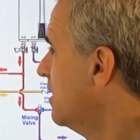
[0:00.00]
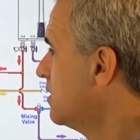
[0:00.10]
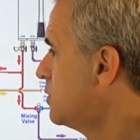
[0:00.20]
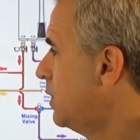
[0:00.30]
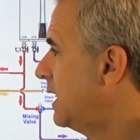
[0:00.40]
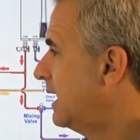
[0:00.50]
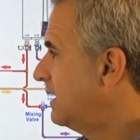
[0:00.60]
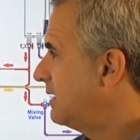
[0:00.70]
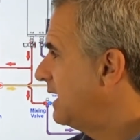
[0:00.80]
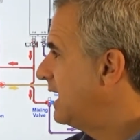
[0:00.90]
So we could
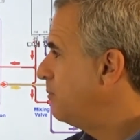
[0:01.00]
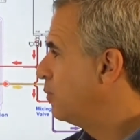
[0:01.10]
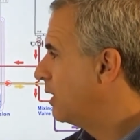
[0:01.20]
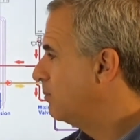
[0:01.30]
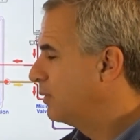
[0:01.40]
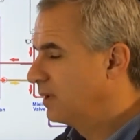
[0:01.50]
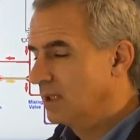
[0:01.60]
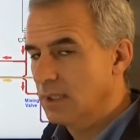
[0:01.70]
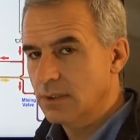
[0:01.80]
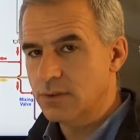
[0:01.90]
let the heat pump
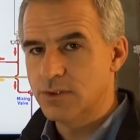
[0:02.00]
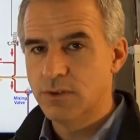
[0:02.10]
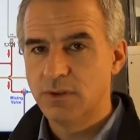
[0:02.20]
do